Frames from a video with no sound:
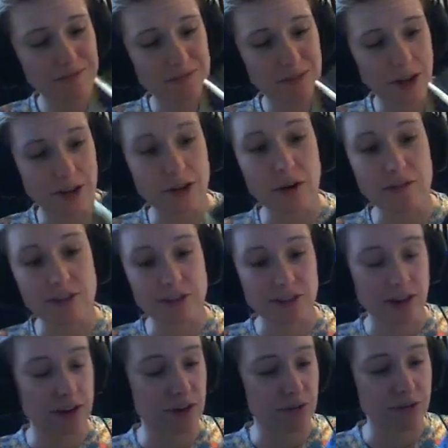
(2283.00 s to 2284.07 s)
I know I've just
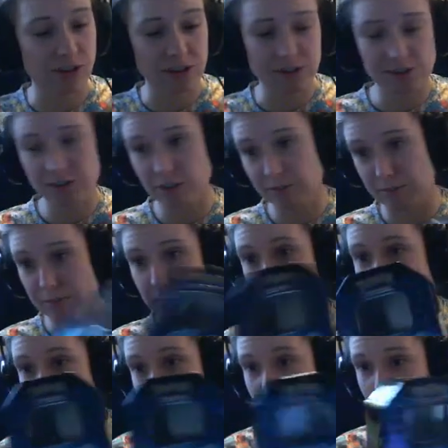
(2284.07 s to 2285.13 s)
said I don't sell stuff, but
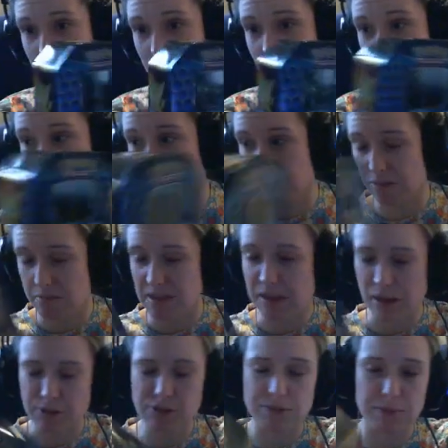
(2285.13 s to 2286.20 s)
maybe I'll sell stuff because I'm
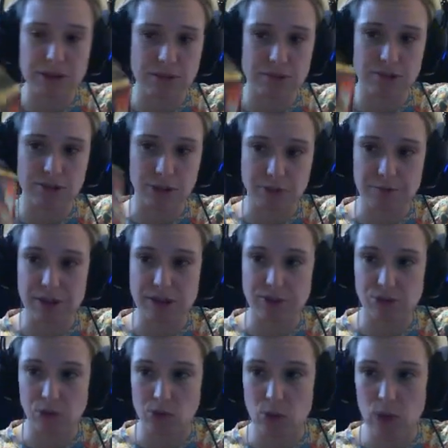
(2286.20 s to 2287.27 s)
against stuff being
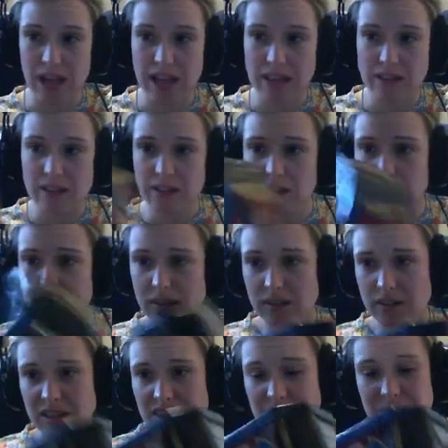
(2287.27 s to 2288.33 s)
thrown away.
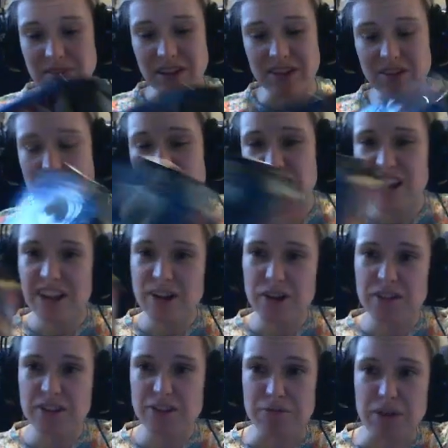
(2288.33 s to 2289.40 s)
But I don't really know
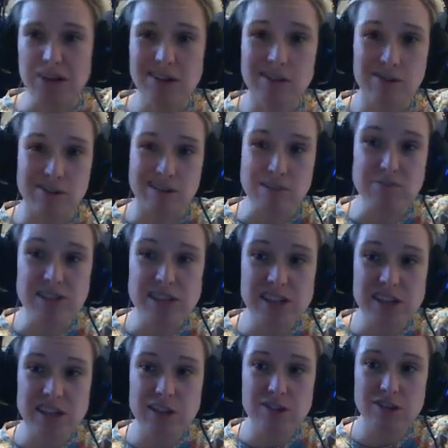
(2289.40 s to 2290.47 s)
if there's a market for empty
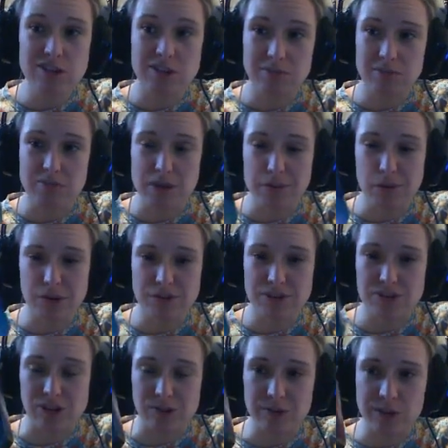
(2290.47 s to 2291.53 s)
tins. People
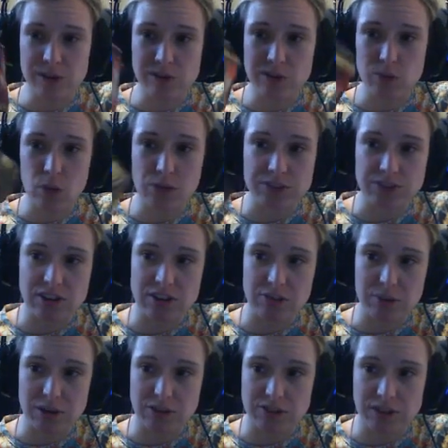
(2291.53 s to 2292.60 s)
generally only want the tins
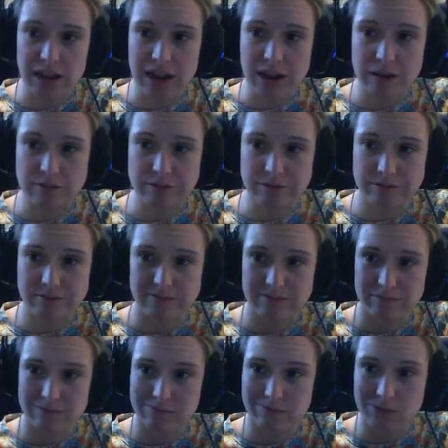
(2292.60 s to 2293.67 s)
because they have
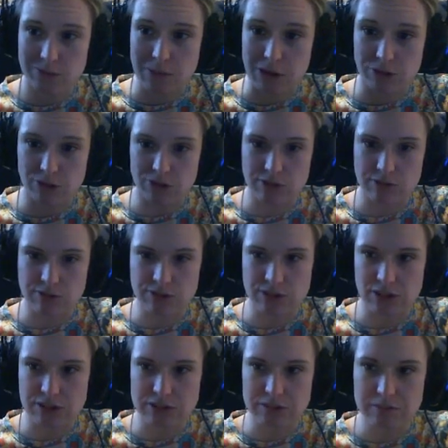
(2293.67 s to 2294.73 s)
special stuff
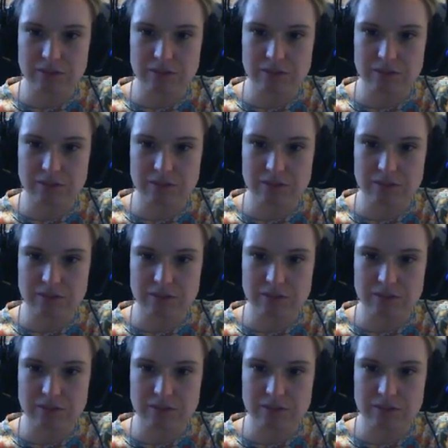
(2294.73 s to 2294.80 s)
inside them.